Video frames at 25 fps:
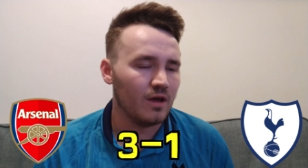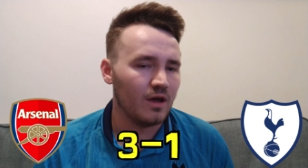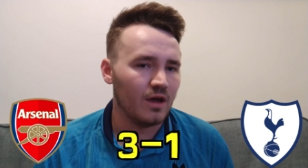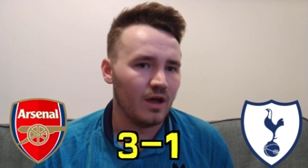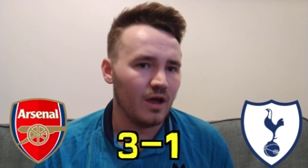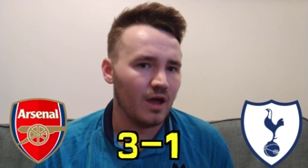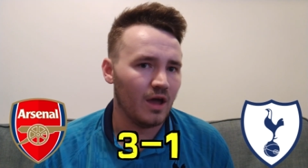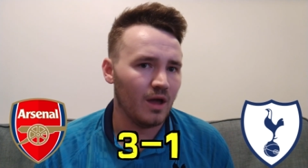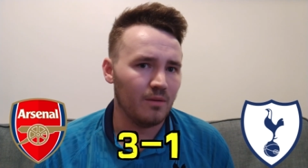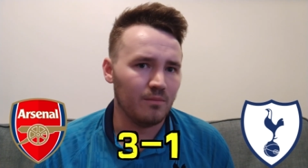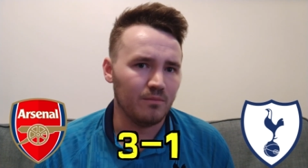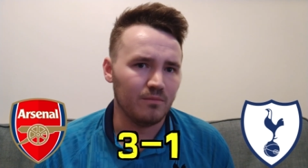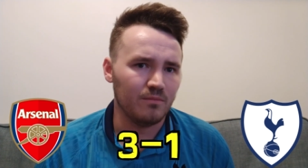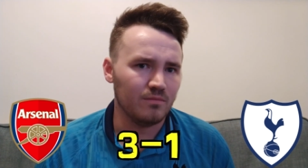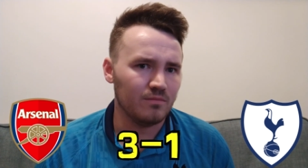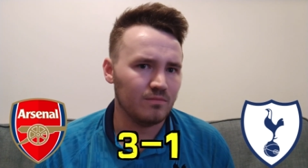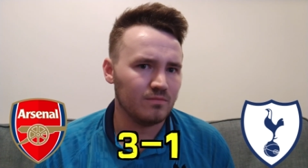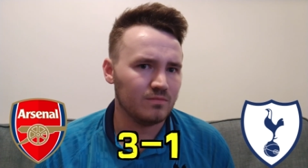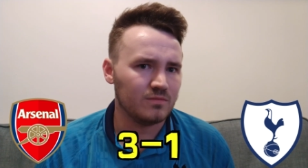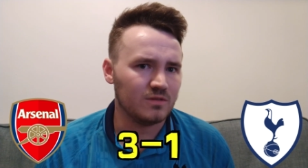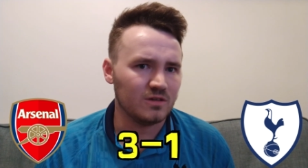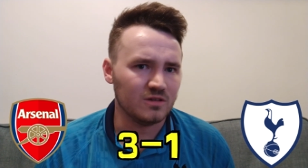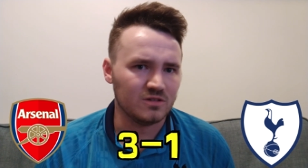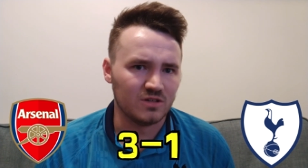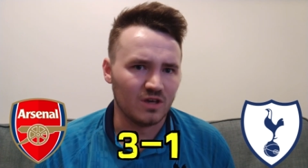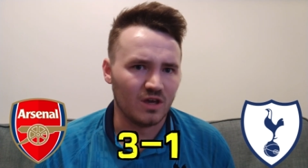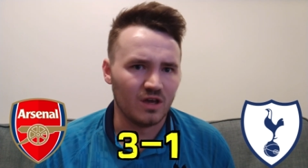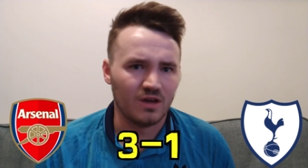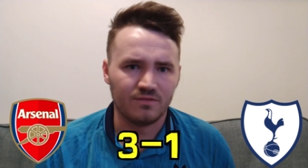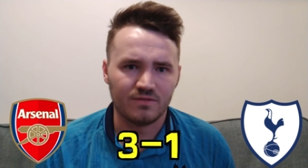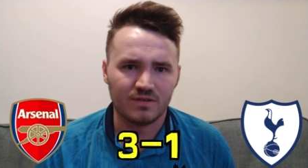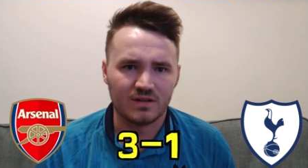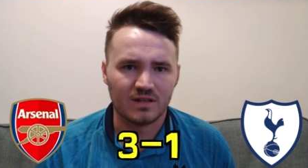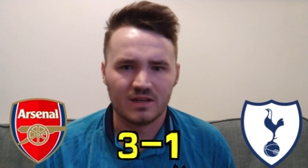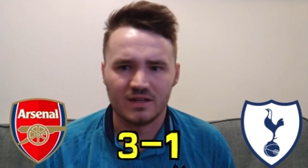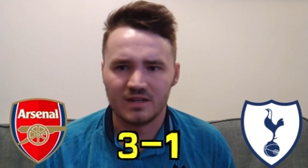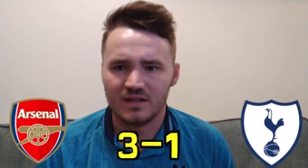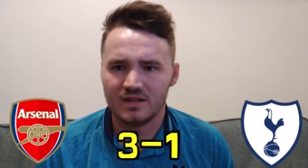Um,
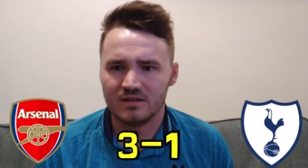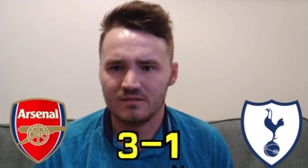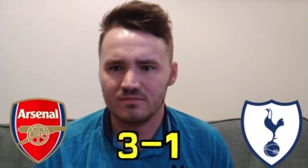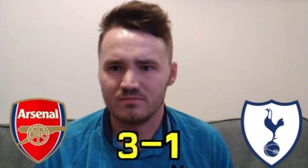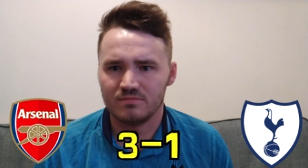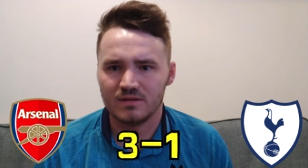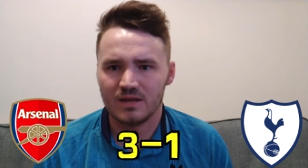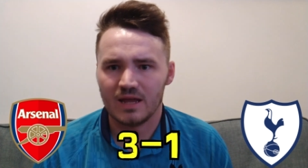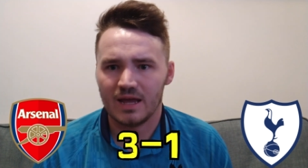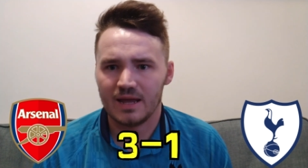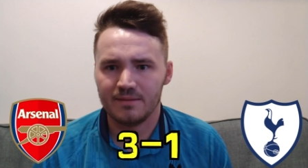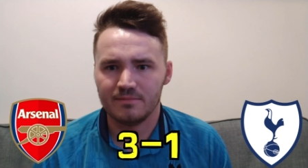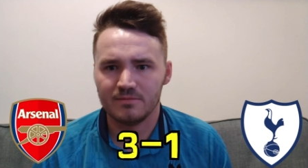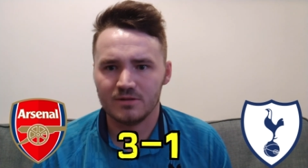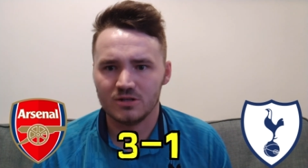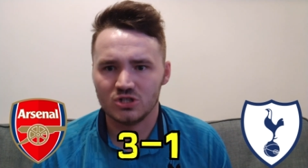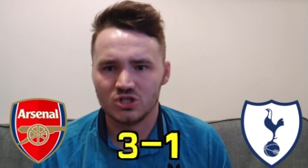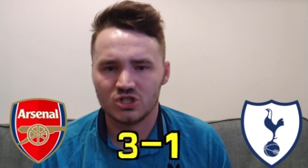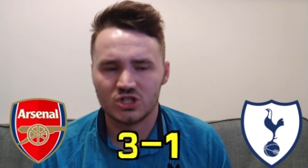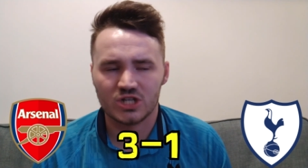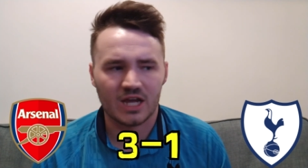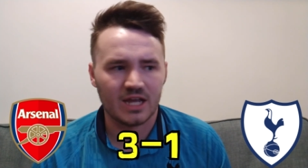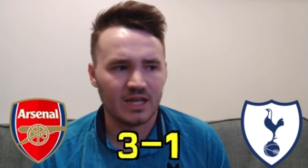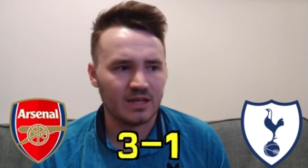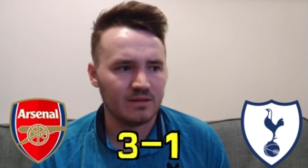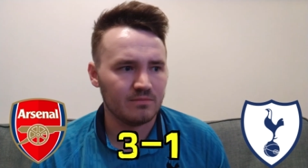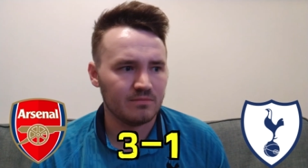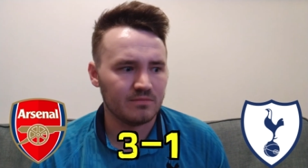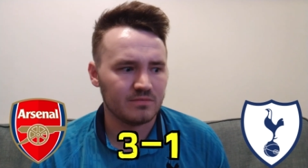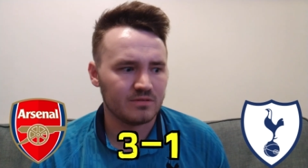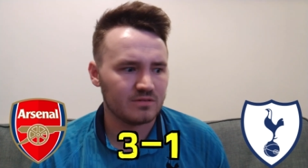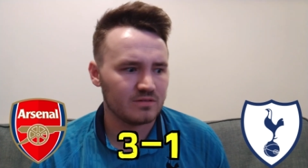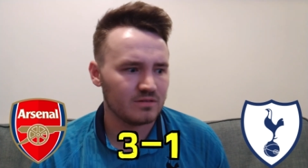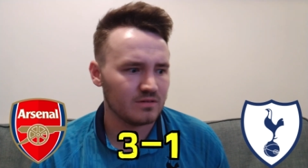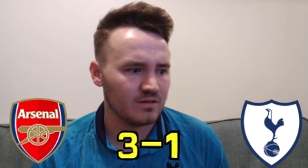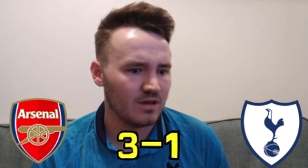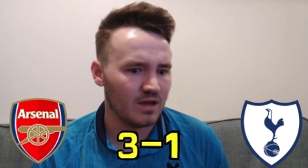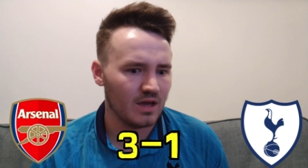deservedly named and
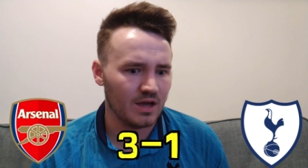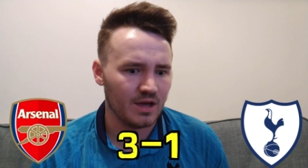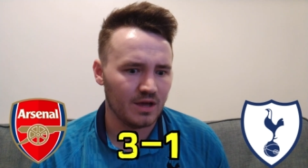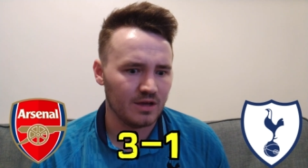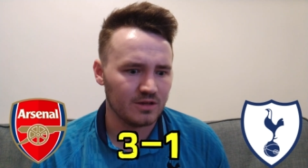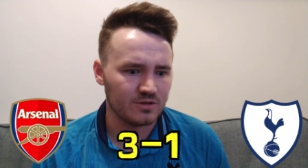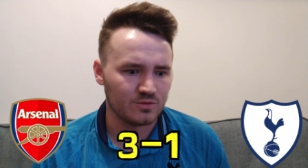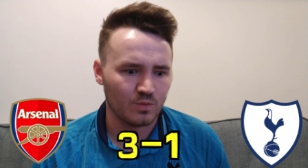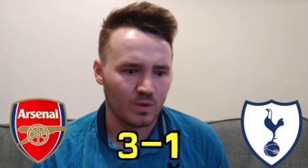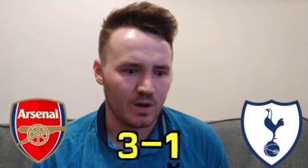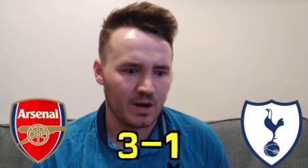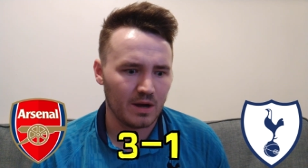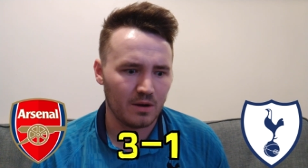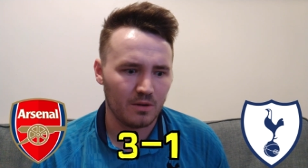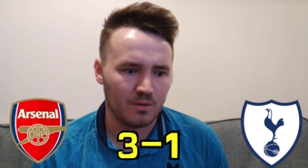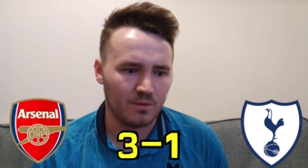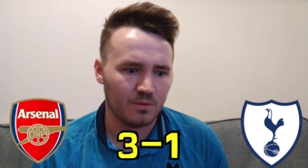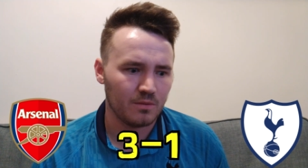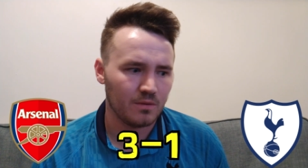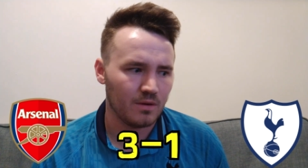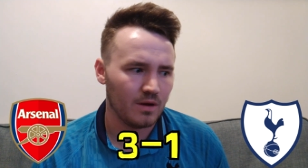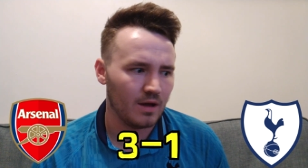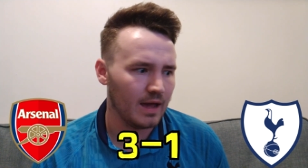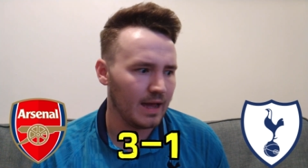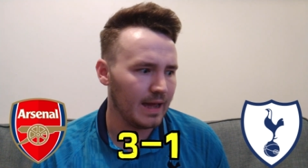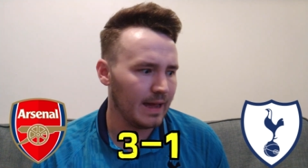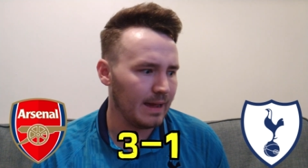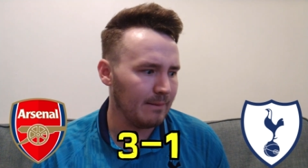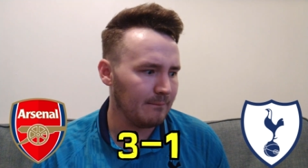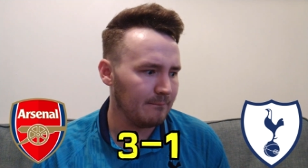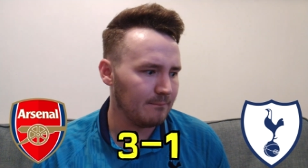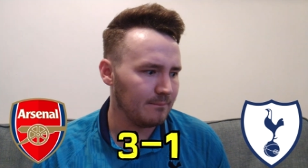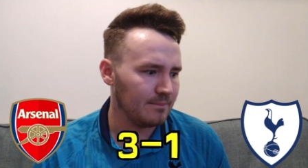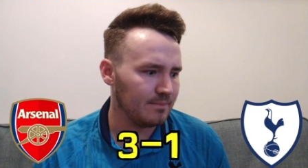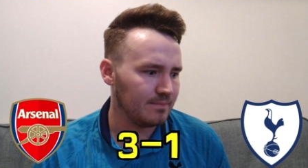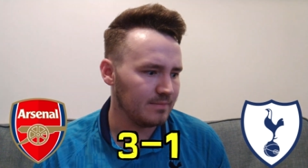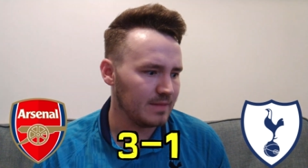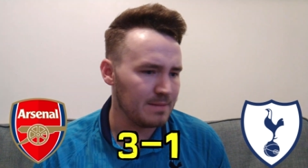shamed uh, as well.
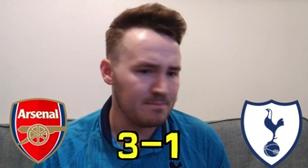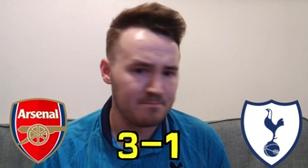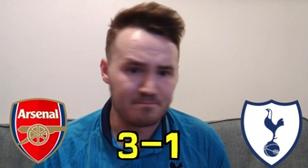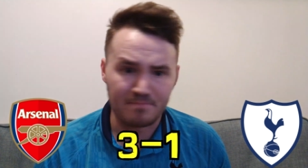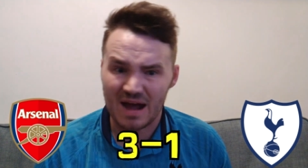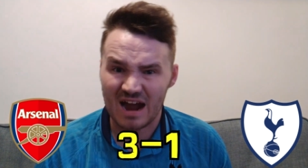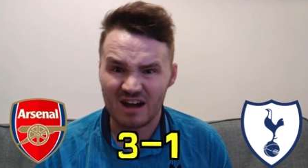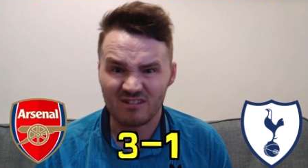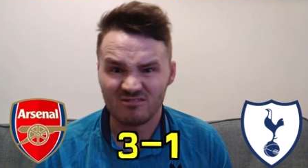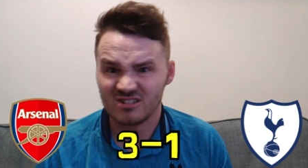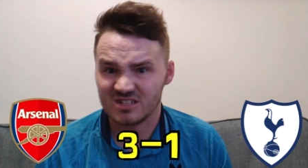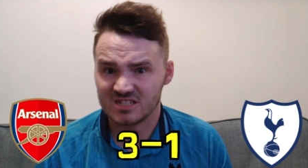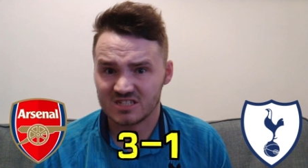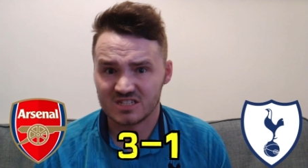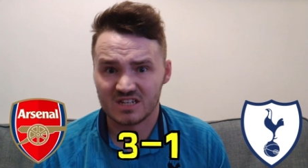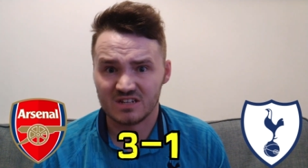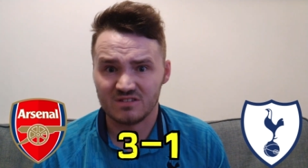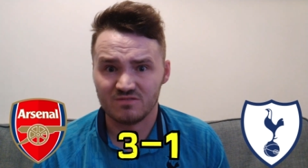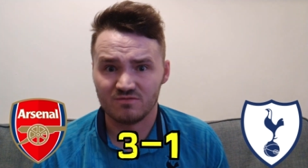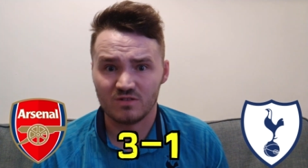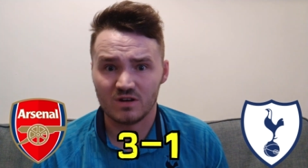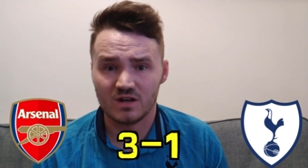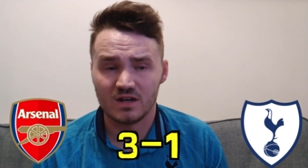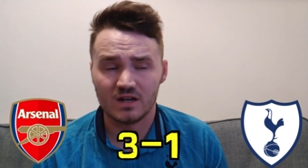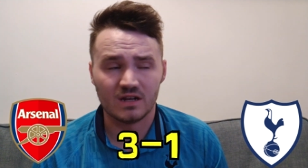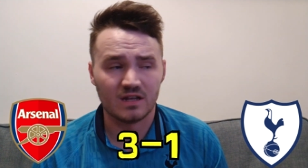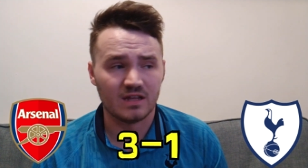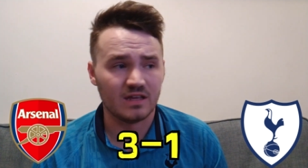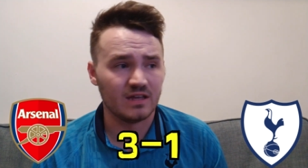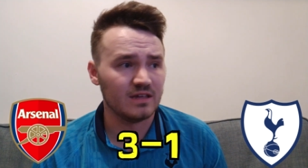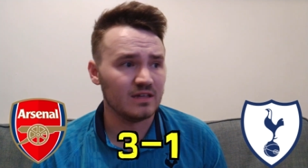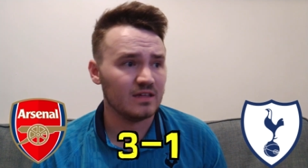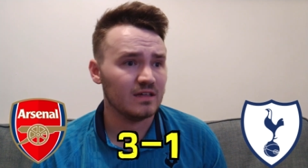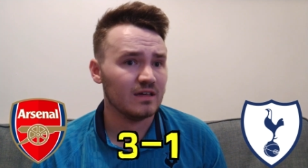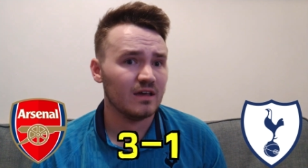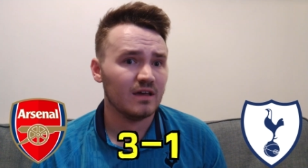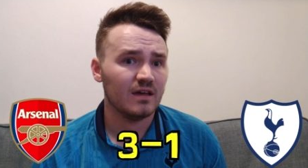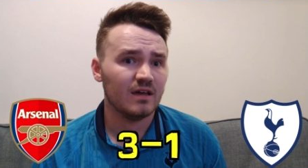Um, embarrassing,
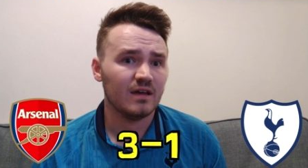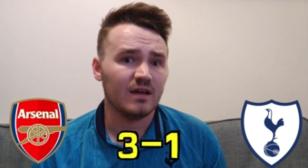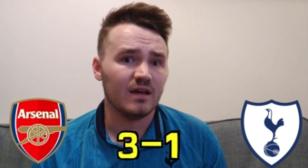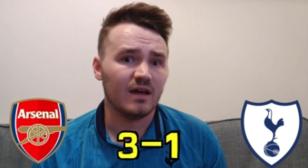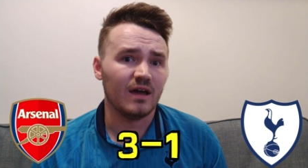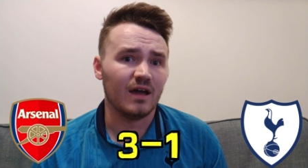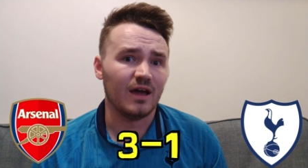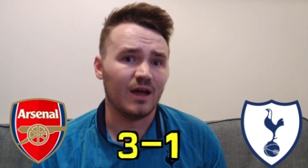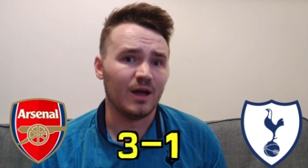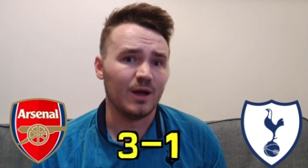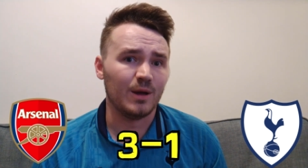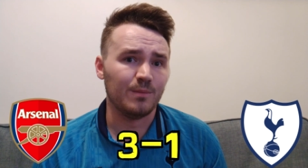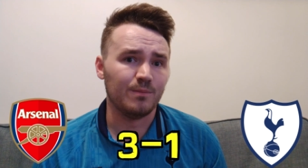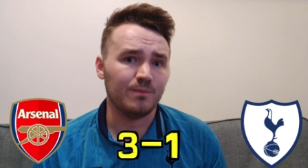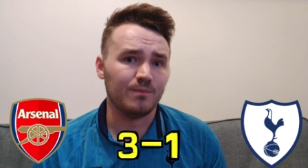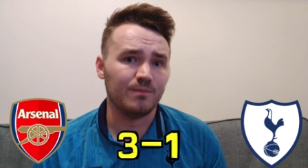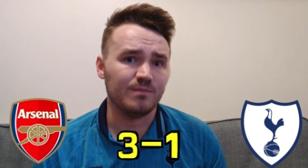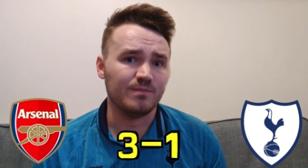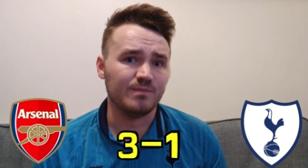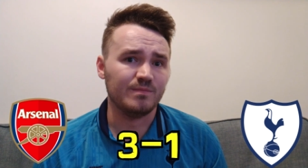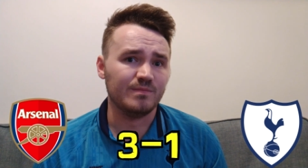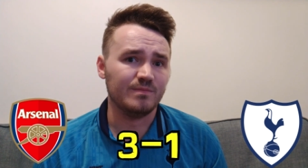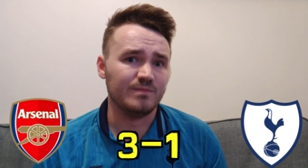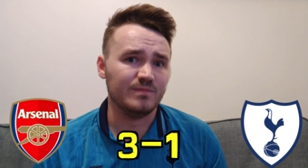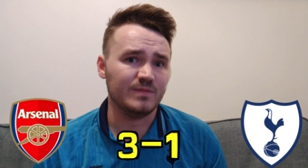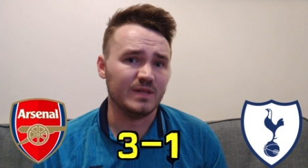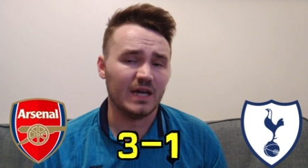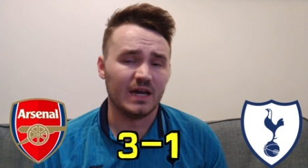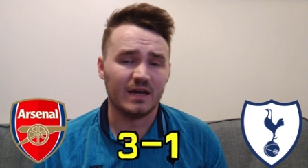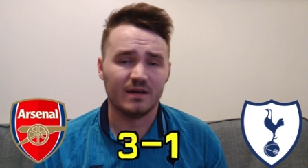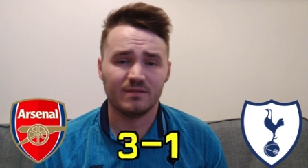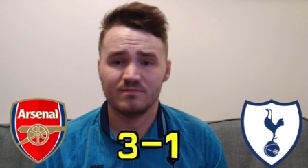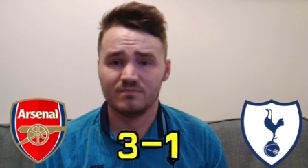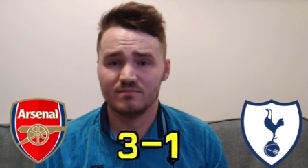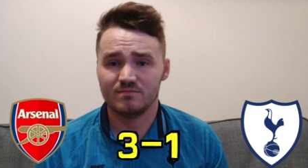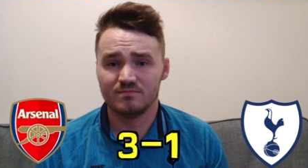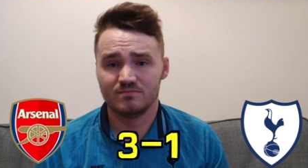really. Um, yeah,